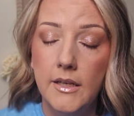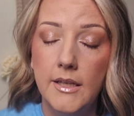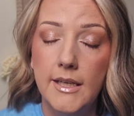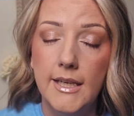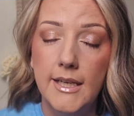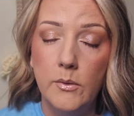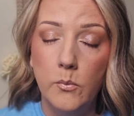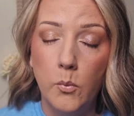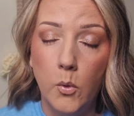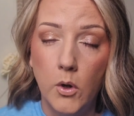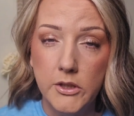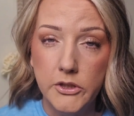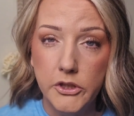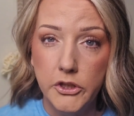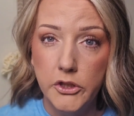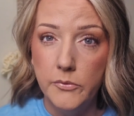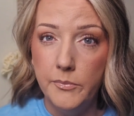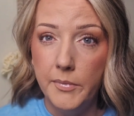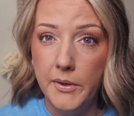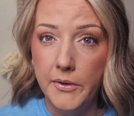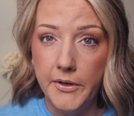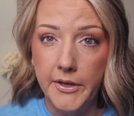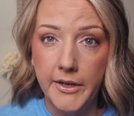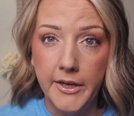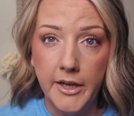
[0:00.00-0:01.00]
once you
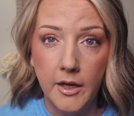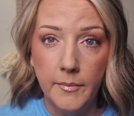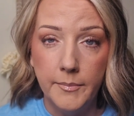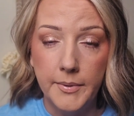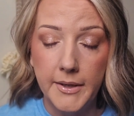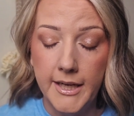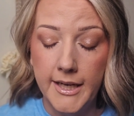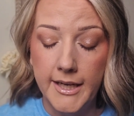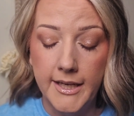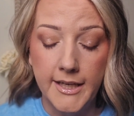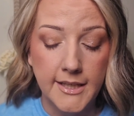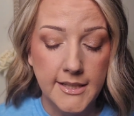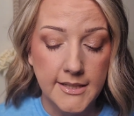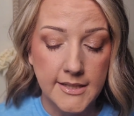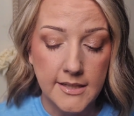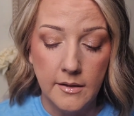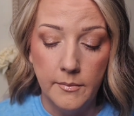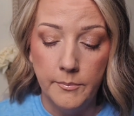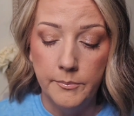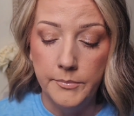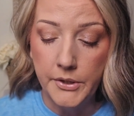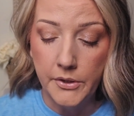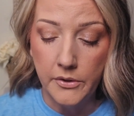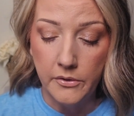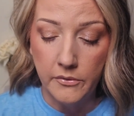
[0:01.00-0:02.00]
build it up, it is
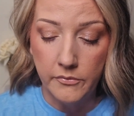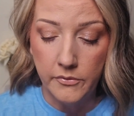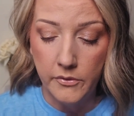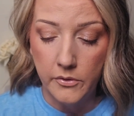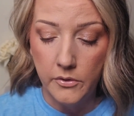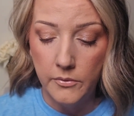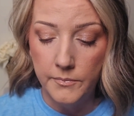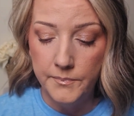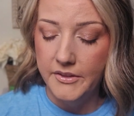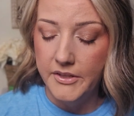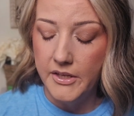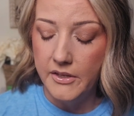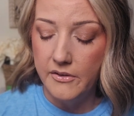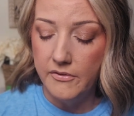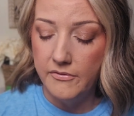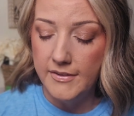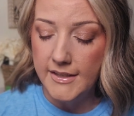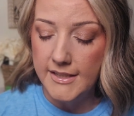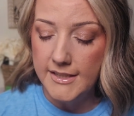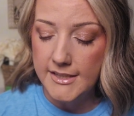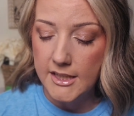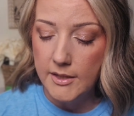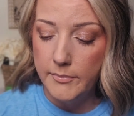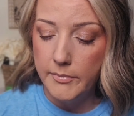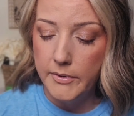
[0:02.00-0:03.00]
beautiful. The
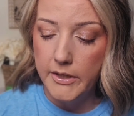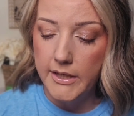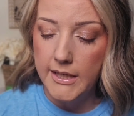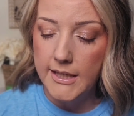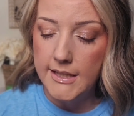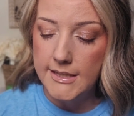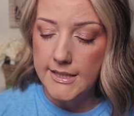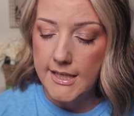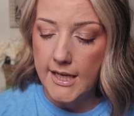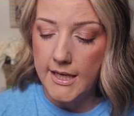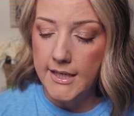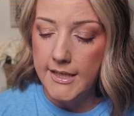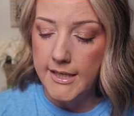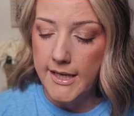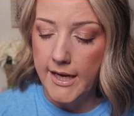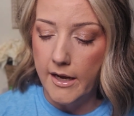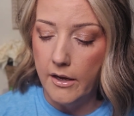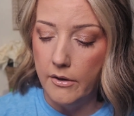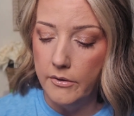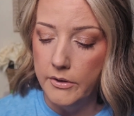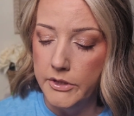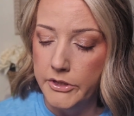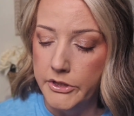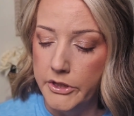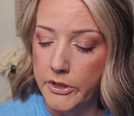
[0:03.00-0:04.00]
Fenty Beauty Set It
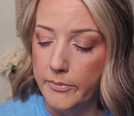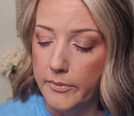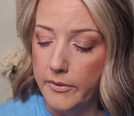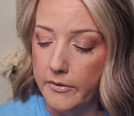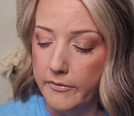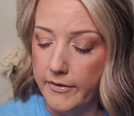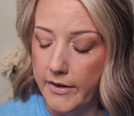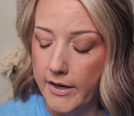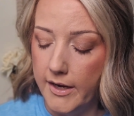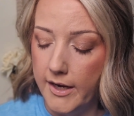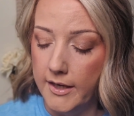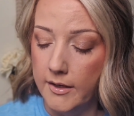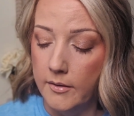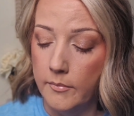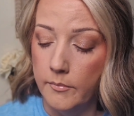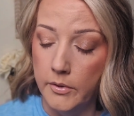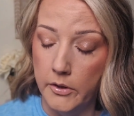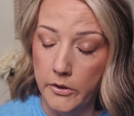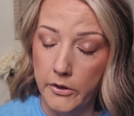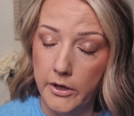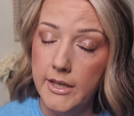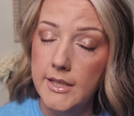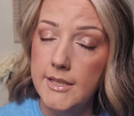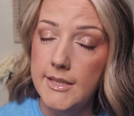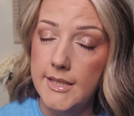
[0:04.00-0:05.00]
Down Super Fine
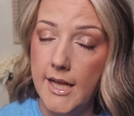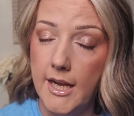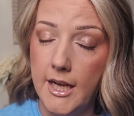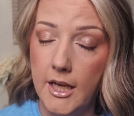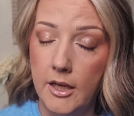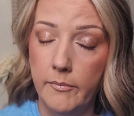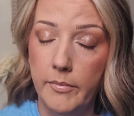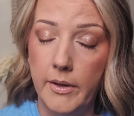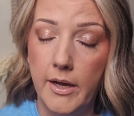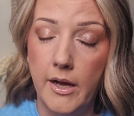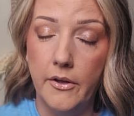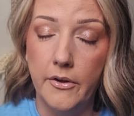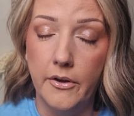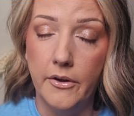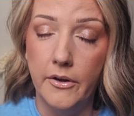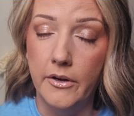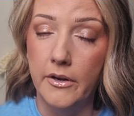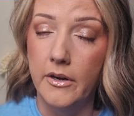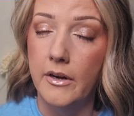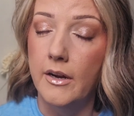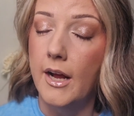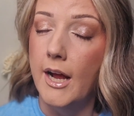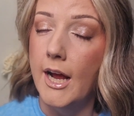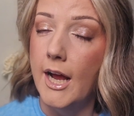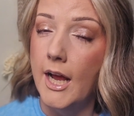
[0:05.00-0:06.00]
Blurring Setting Powder,
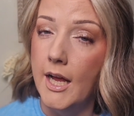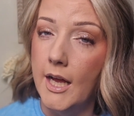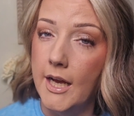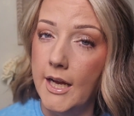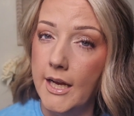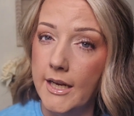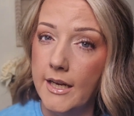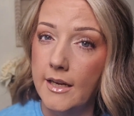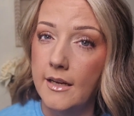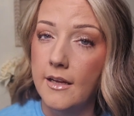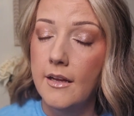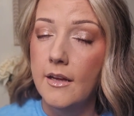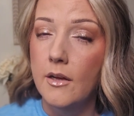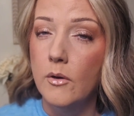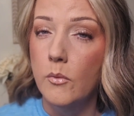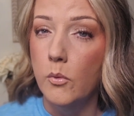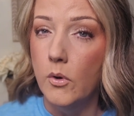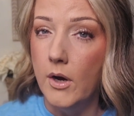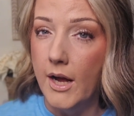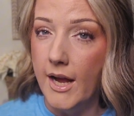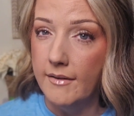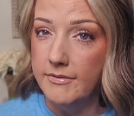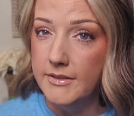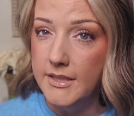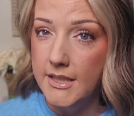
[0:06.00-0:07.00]
I will
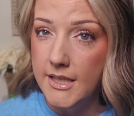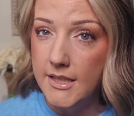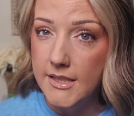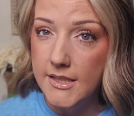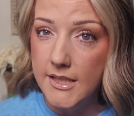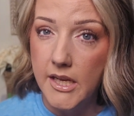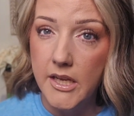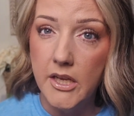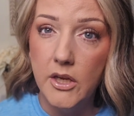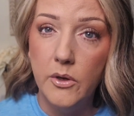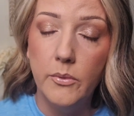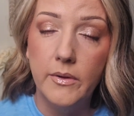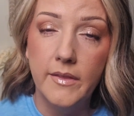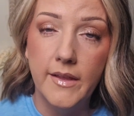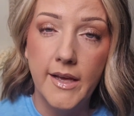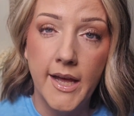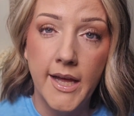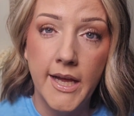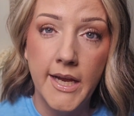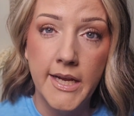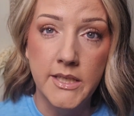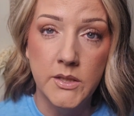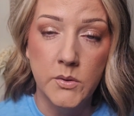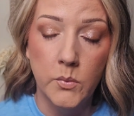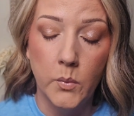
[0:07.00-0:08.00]
have to continue with that
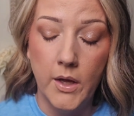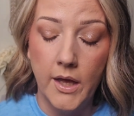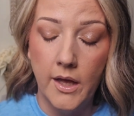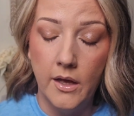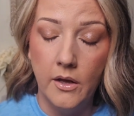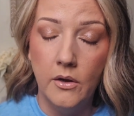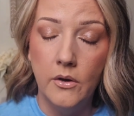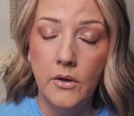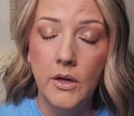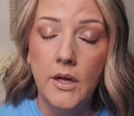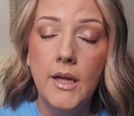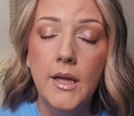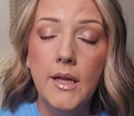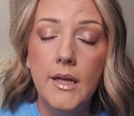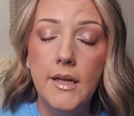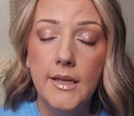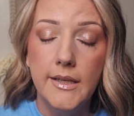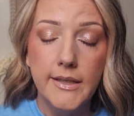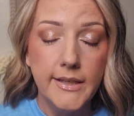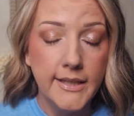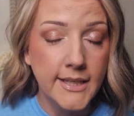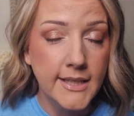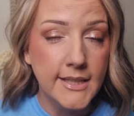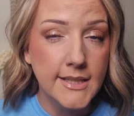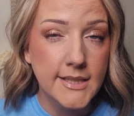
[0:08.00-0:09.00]
as well.
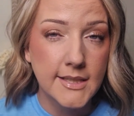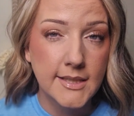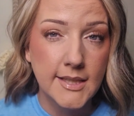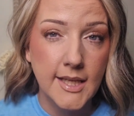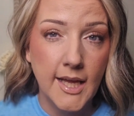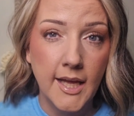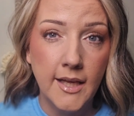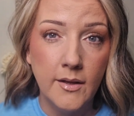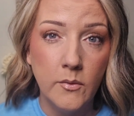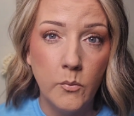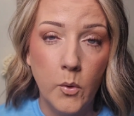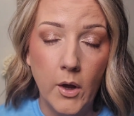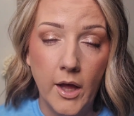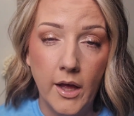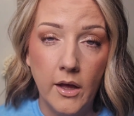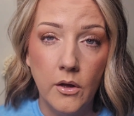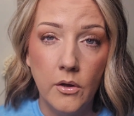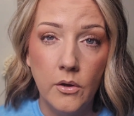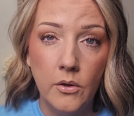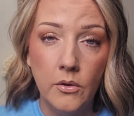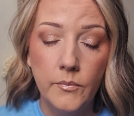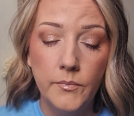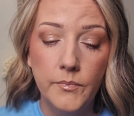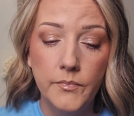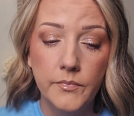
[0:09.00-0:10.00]
It set
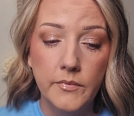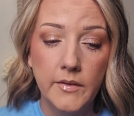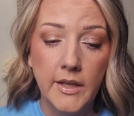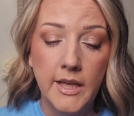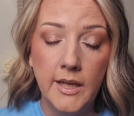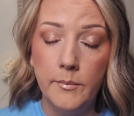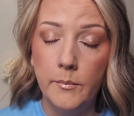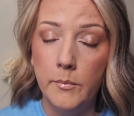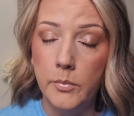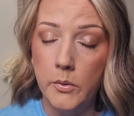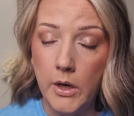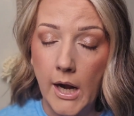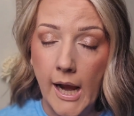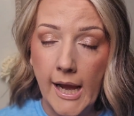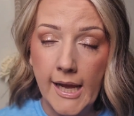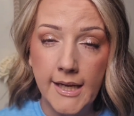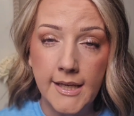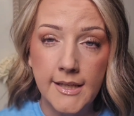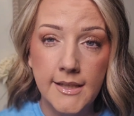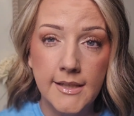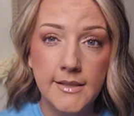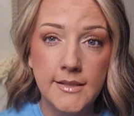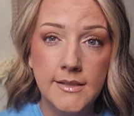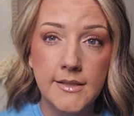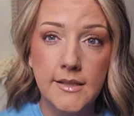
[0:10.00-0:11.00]
well, it
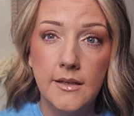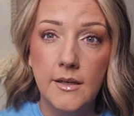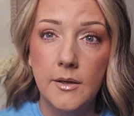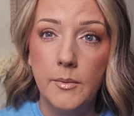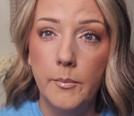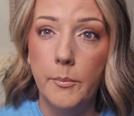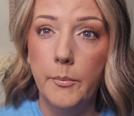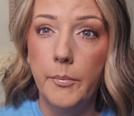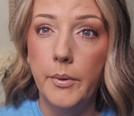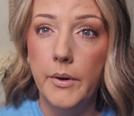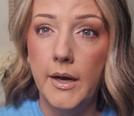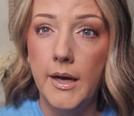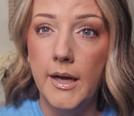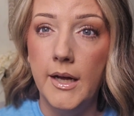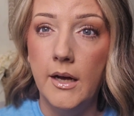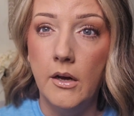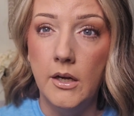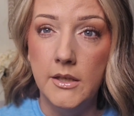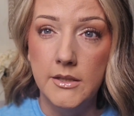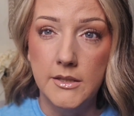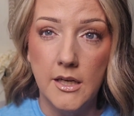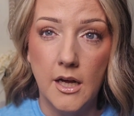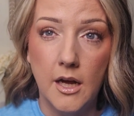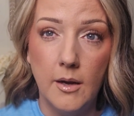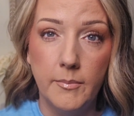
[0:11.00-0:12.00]
brightened, but on
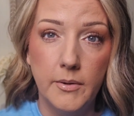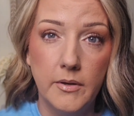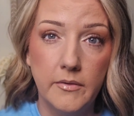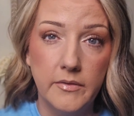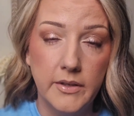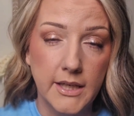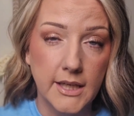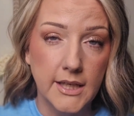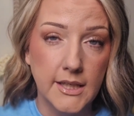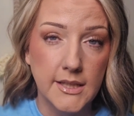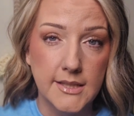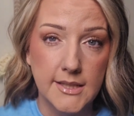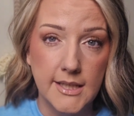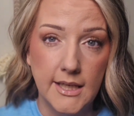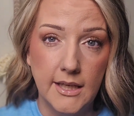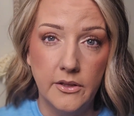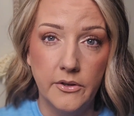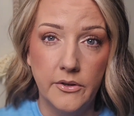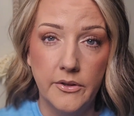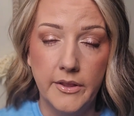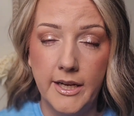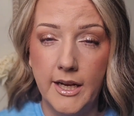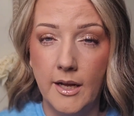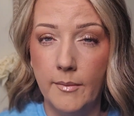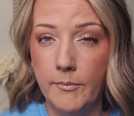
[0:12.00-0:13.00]
top of a concealer
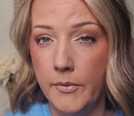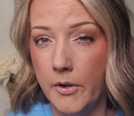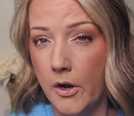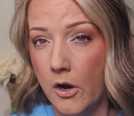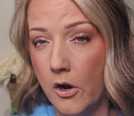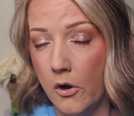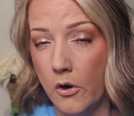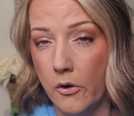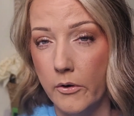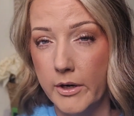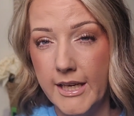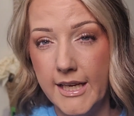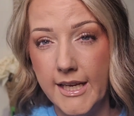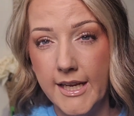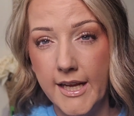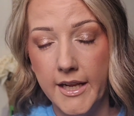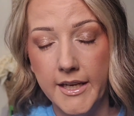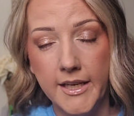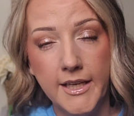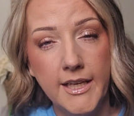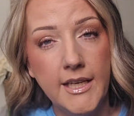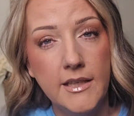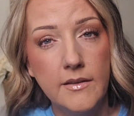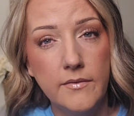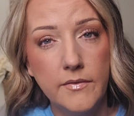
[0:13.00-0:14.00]
that I'm already kind of
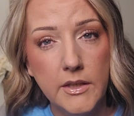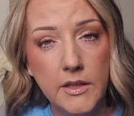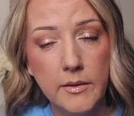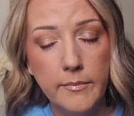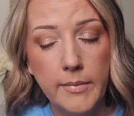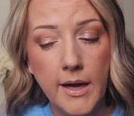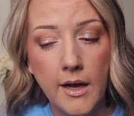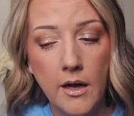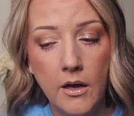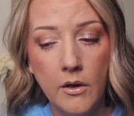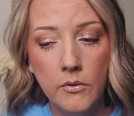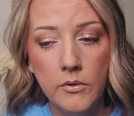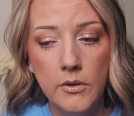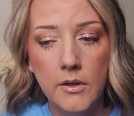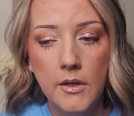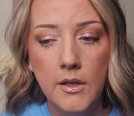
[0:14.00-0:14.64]
iffy about,